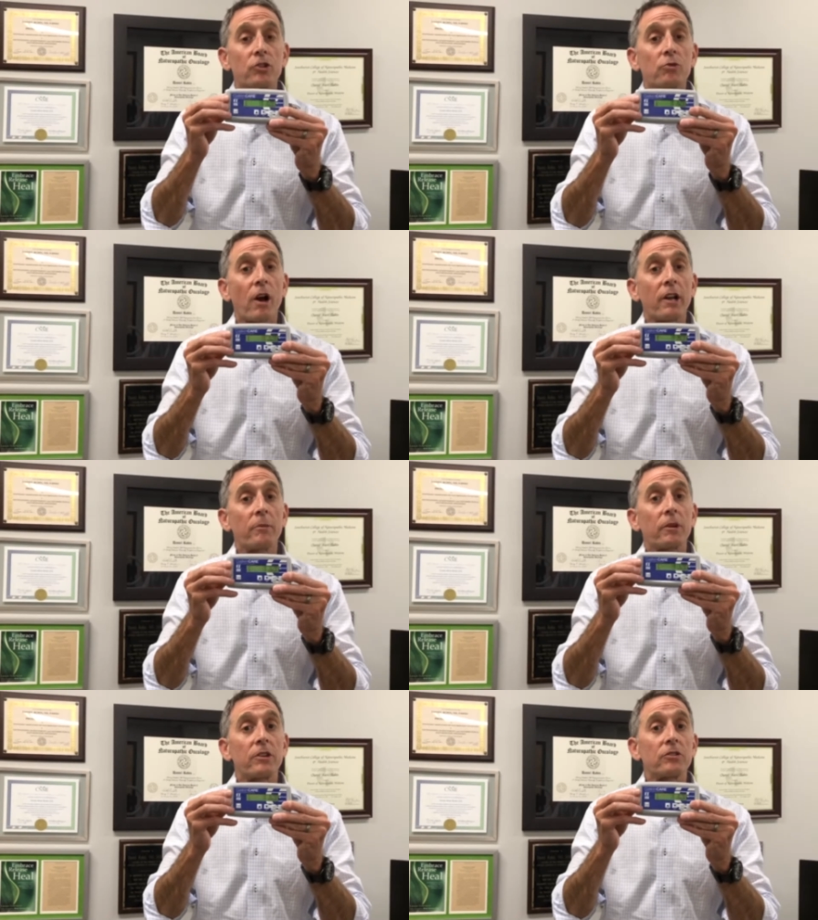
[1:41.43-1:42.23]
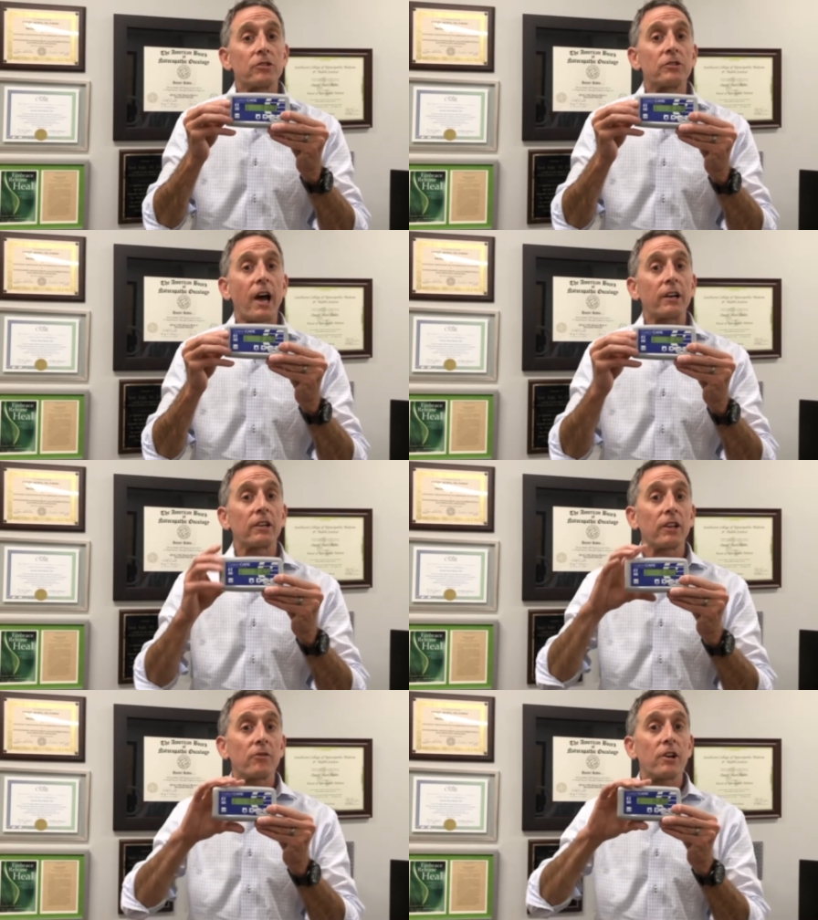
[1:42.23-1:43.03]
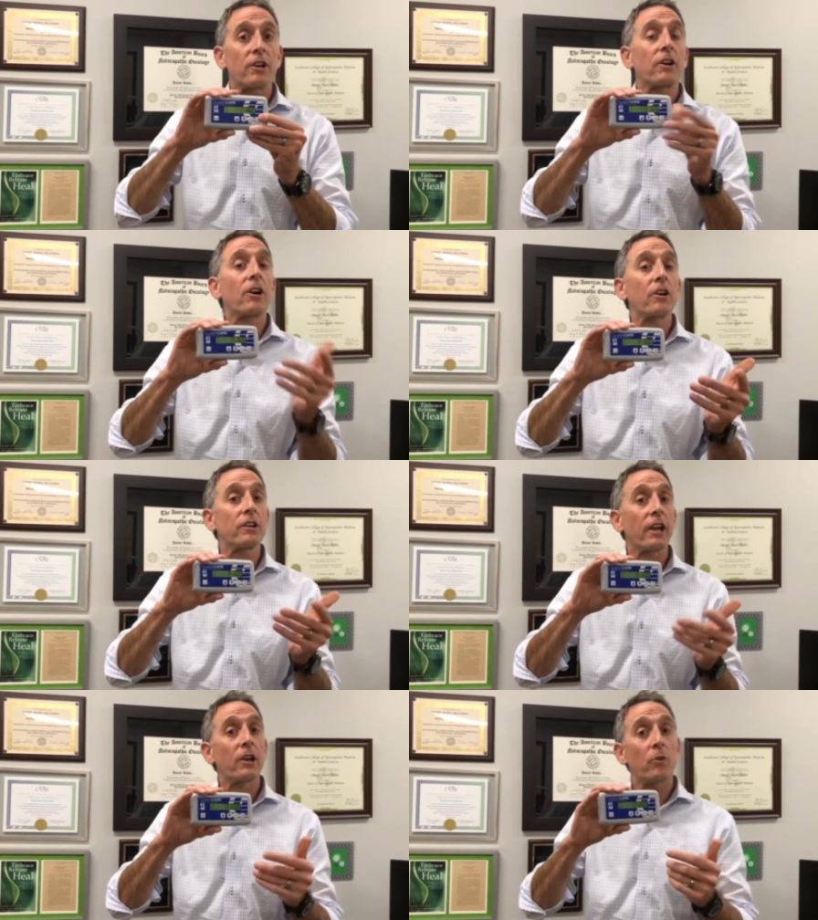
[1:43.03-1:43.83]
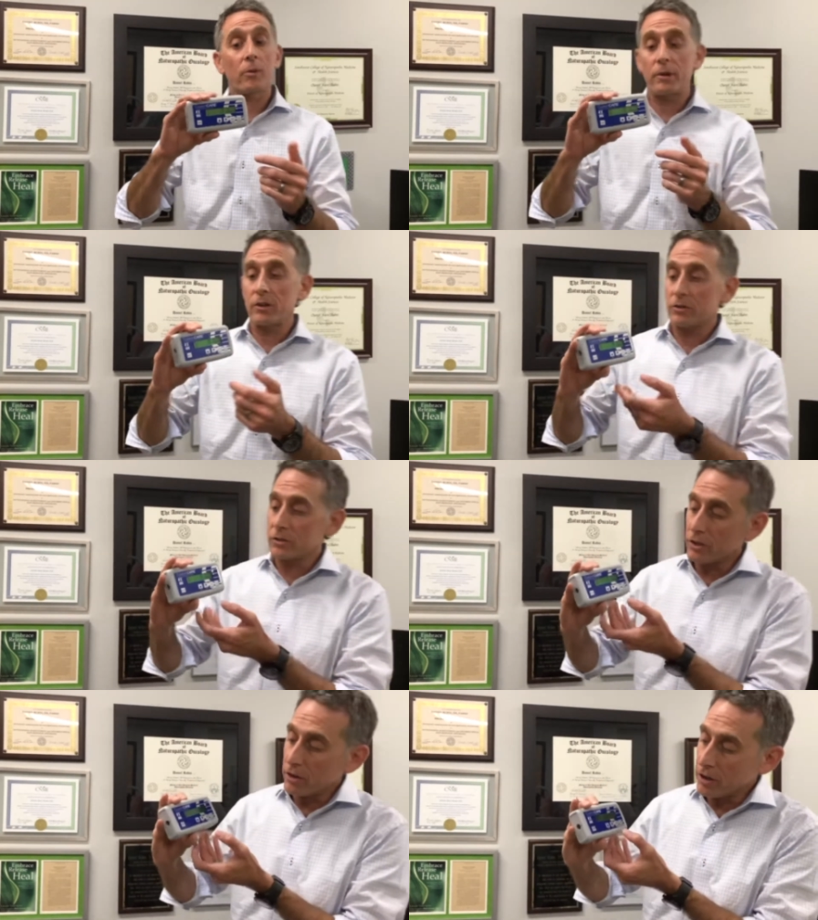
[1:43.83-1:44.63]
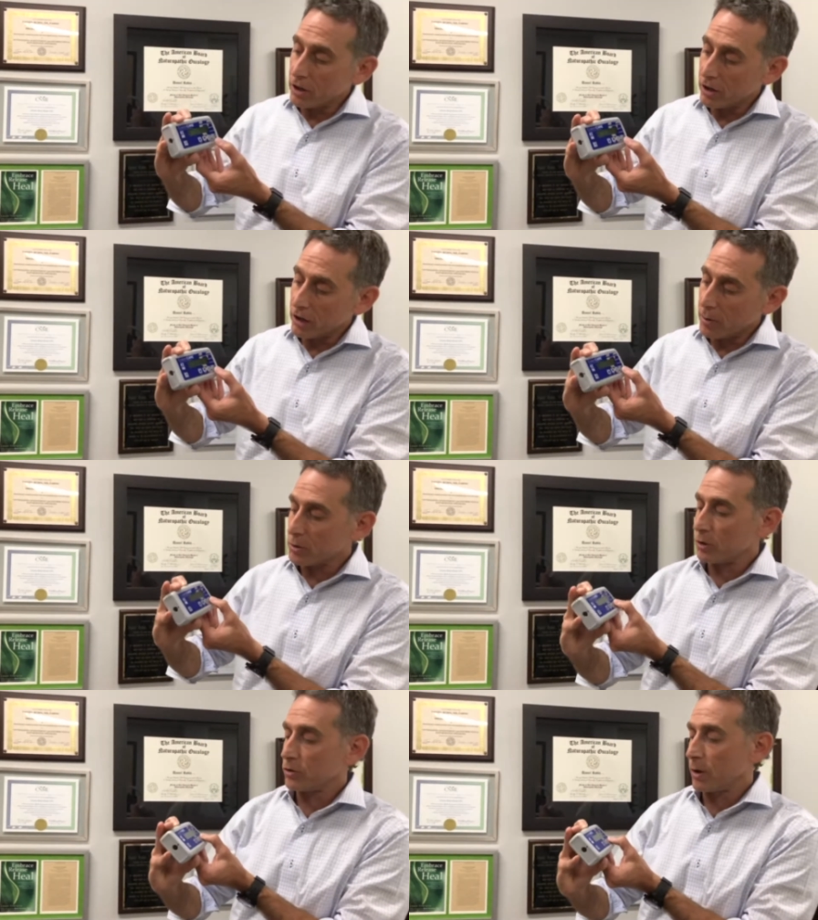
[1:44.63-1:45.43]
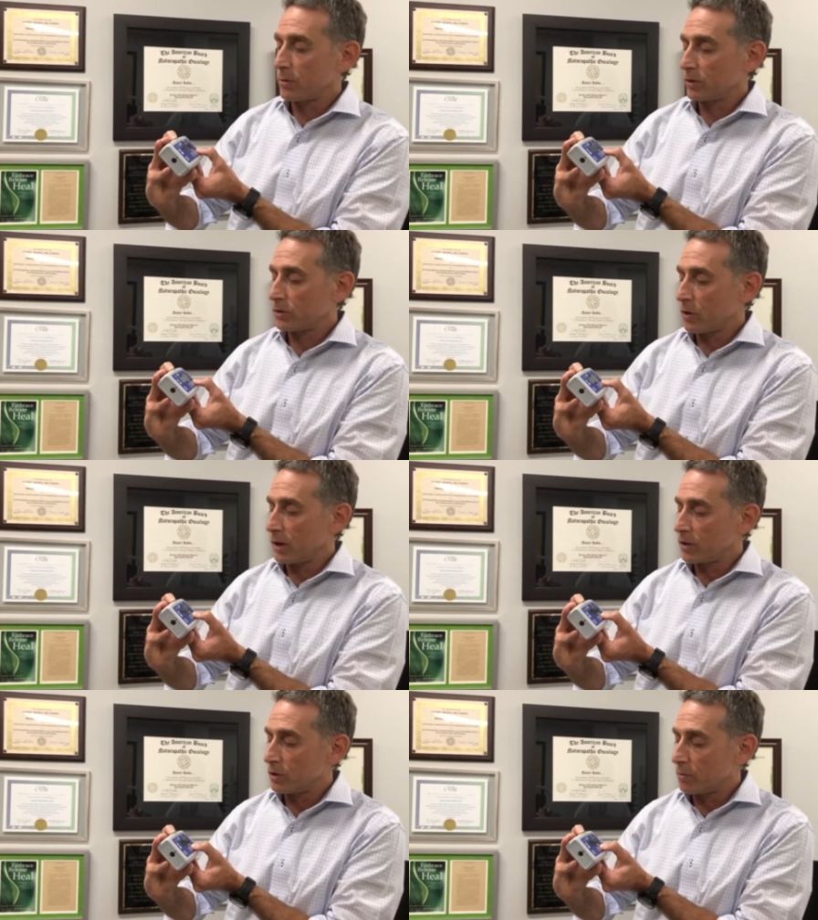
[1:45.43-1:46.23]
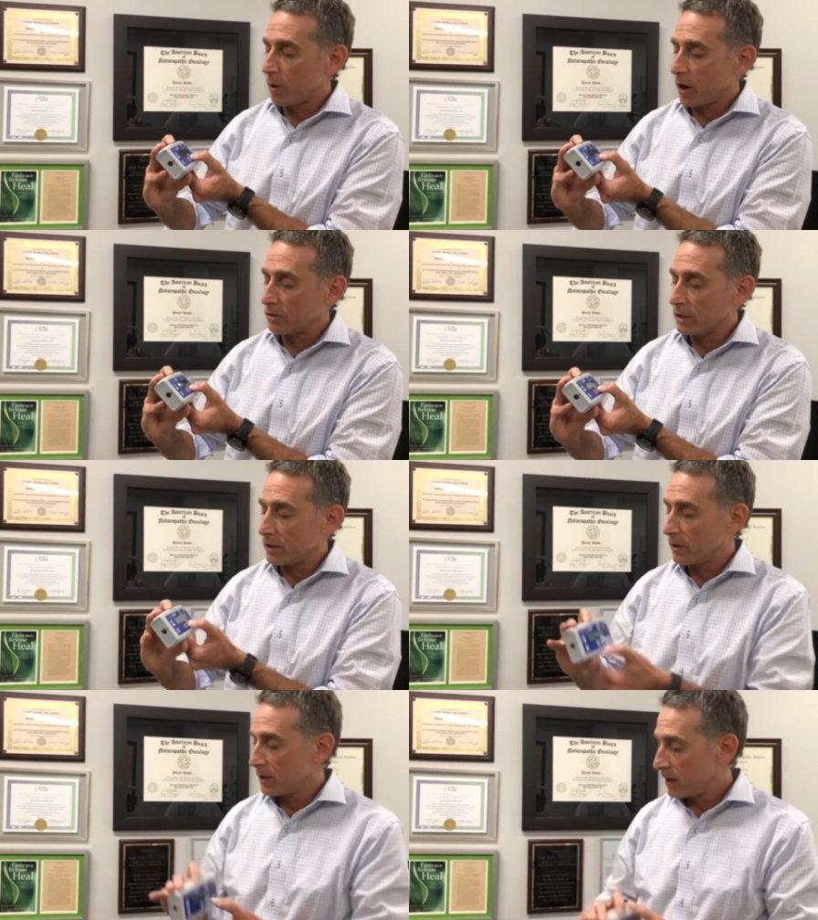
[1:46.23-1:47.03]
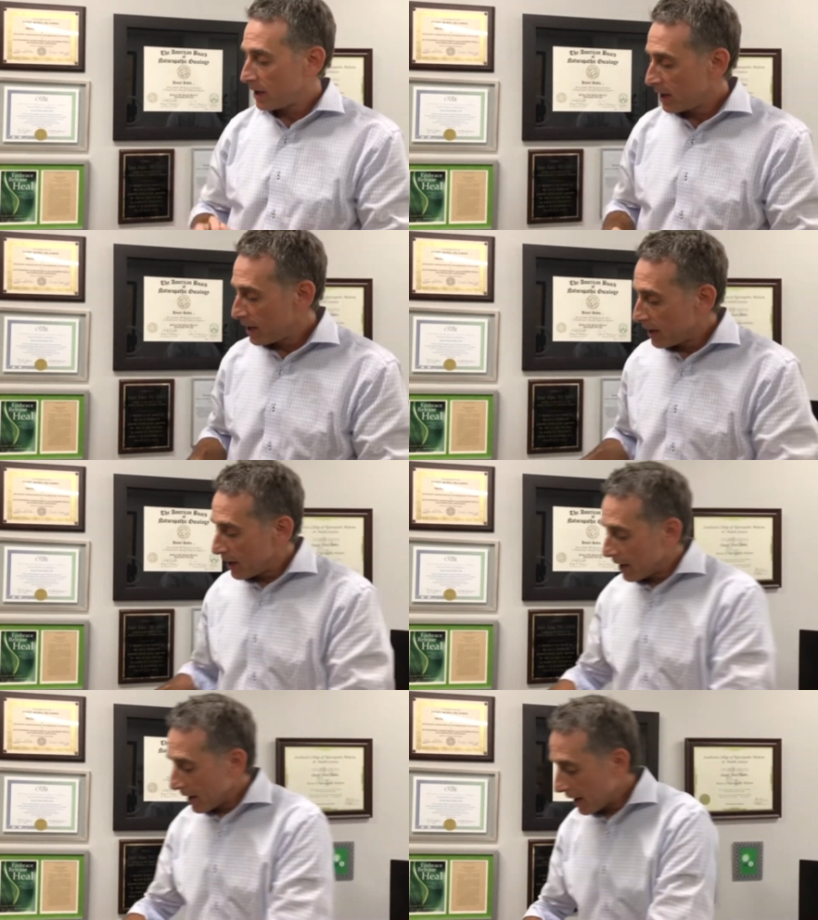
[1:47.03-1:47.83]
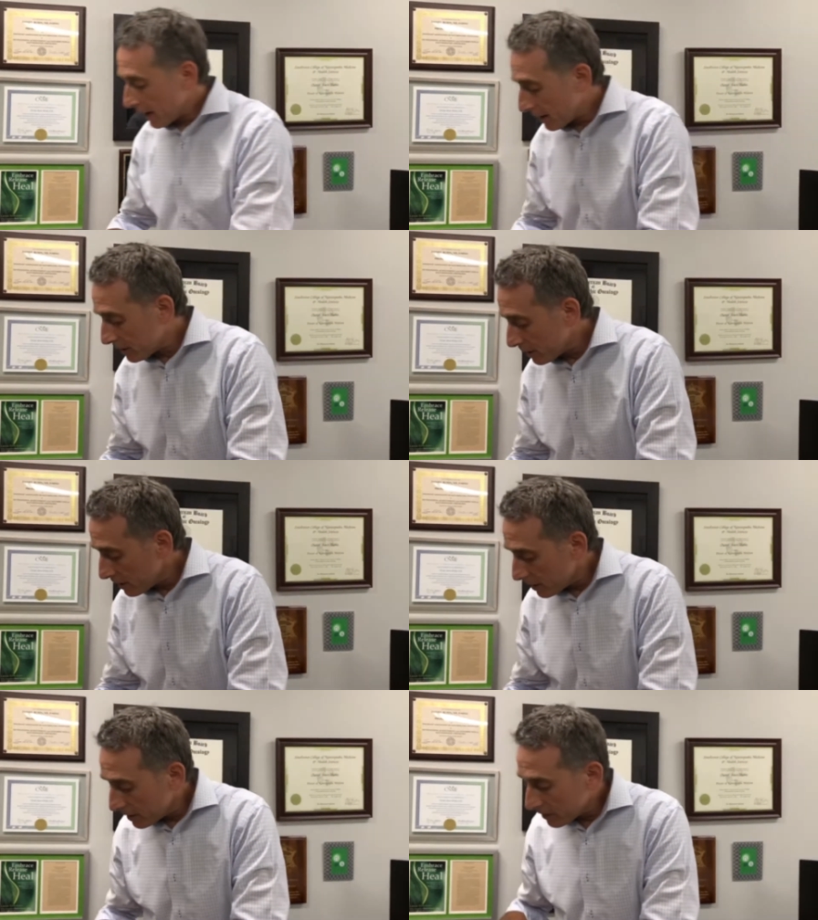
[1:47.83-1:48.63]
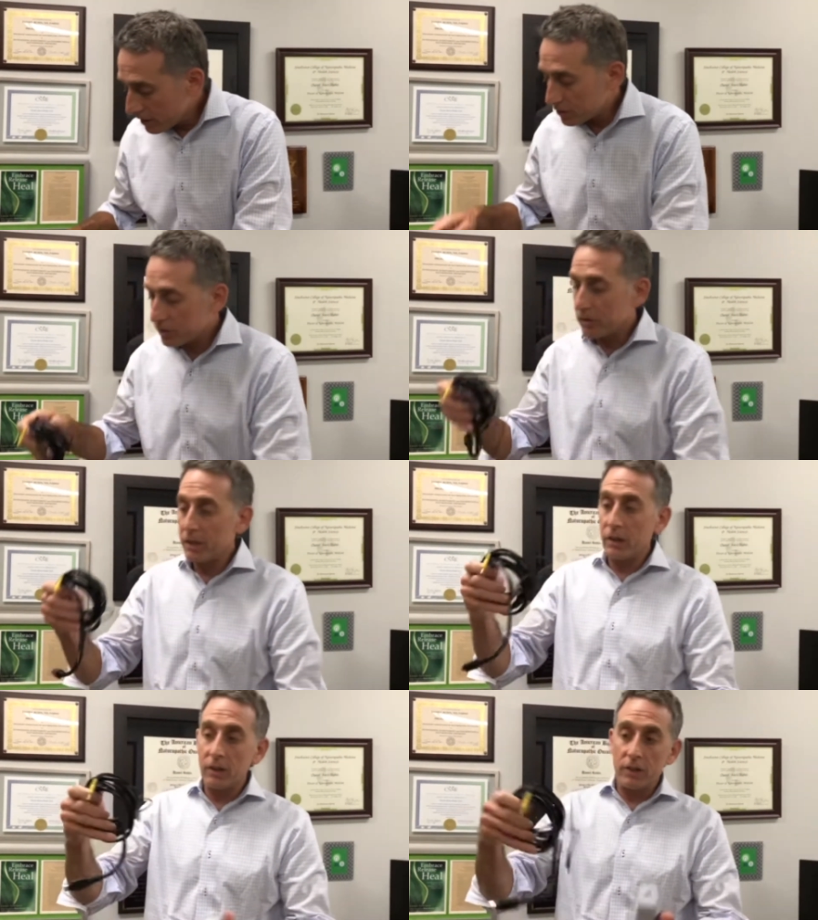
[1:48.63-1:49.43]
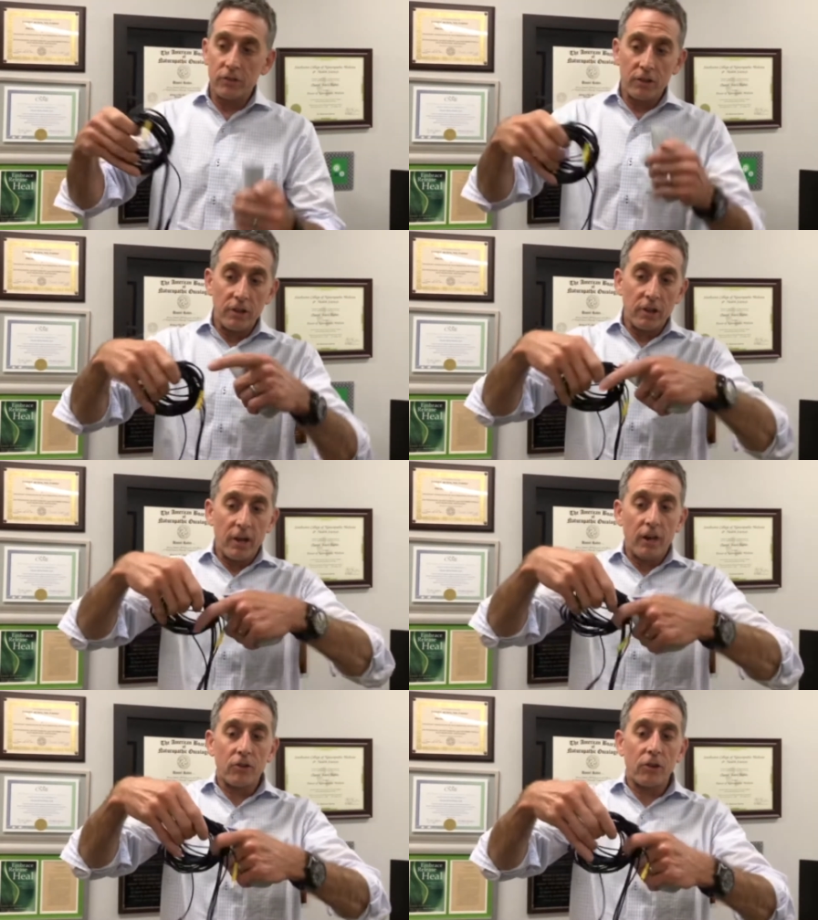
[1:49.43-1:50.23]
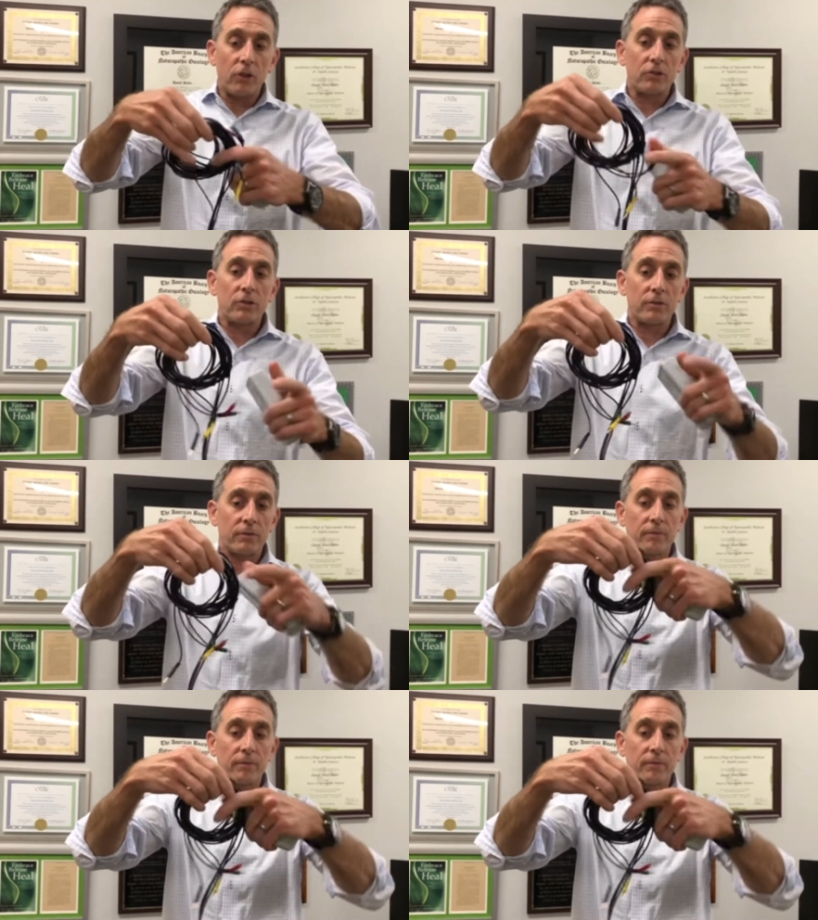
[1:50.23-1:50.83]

is running, but this is not delivering a current anywhere because there's nothing hooked up to it. So I'm just going to pause it. And this is the, these are the electrodes.